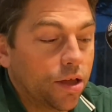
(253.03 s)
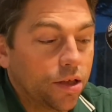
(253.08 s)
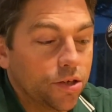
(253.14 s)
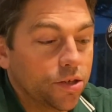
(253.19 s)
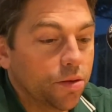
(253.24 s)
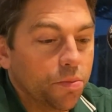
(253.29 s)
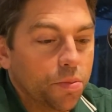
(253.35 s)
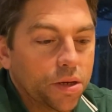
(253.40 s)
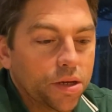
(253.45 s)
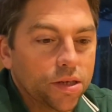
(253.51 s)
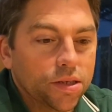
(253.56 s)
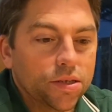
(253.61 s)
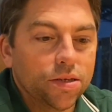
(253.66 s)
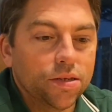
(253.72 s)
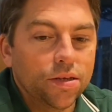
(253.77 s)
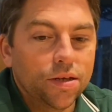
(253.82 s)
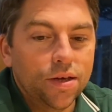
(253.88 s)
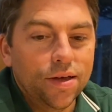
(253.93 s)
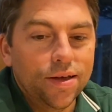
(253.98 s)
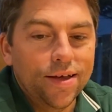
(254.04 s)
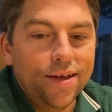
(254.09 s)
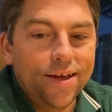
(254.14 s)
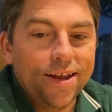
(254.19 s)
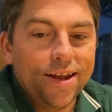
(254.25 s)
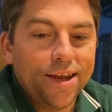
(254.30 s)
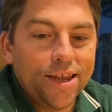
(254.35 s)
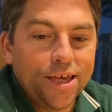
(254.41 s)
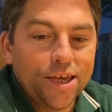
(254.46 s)
It's the biggest
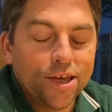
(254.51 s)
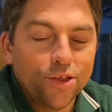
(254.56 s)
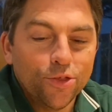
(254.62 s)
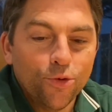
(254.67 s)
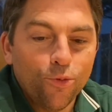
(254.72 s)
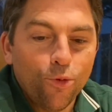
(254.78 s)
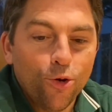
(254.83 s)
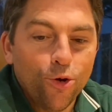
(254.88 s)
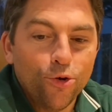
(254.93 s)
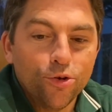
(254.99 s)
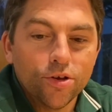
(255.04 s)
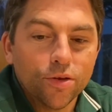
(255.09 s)
league in the world,